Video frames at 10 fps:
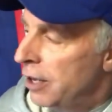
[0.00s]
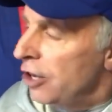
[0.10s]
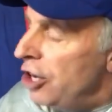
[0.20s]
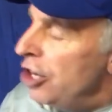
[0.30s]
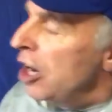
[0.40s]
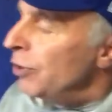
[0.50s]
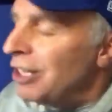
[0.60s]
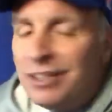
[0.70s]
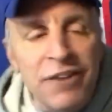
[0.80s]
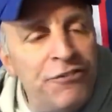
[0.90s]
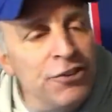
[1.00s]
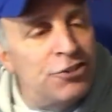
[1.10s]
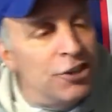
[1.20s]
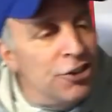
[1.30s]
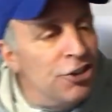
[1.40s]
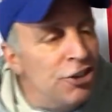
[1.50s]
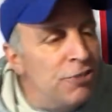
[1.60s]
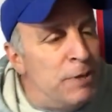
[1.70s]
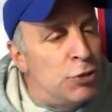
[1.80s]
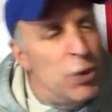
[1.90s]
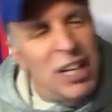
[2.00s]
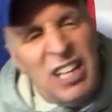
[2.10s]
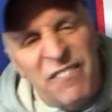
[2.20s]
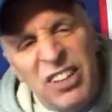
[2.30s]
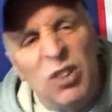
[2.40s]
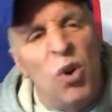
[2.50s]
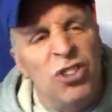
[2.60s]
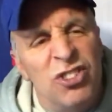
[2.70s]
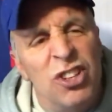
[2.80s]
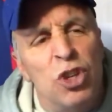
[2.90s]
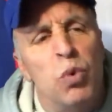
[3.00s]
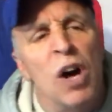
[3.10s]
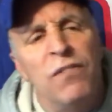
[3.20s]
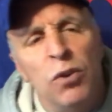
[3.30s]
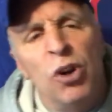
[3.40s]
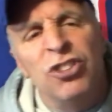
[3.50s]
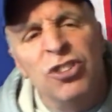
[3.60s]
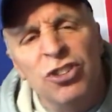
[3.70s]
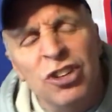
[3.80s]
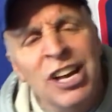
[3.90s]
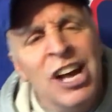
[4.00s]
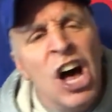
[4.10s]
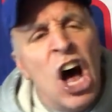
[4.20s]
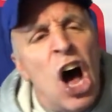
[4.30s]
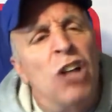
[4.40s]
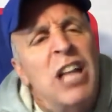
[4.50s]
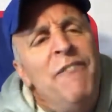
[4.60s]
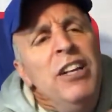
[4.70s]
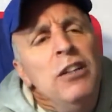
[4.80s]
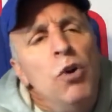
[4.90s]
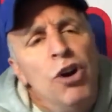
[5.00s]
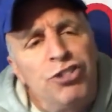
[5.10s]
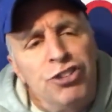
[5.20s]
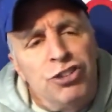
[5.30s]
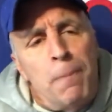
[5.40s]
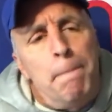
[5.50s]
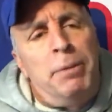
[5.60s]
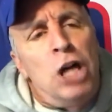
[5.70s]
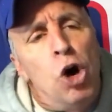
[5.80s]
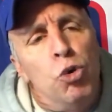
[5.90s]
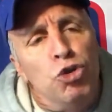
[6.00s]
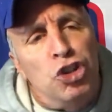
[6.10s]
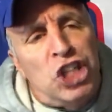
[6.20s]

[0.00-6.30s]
You know what the difference is between 11 losses and 12 losses? 11 losses blows